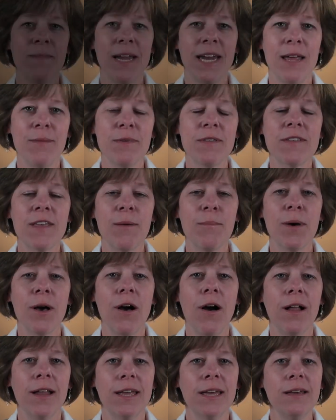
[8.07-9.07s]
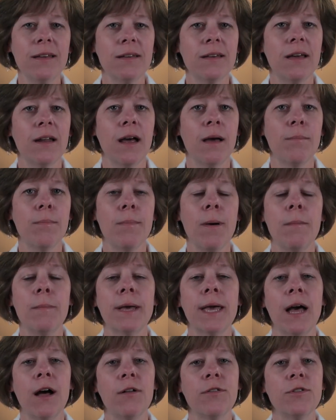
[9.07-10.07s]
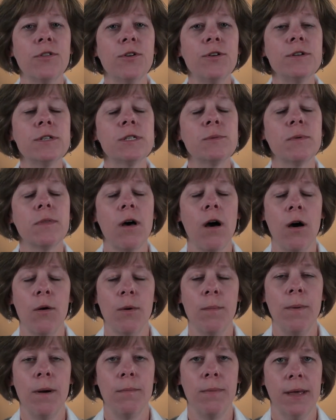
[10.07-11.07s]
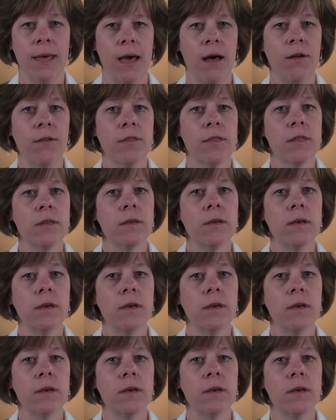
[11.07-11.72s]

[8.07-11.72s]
my name is Kim McCauley, and I'm public health nurse with Ottawa Public Health.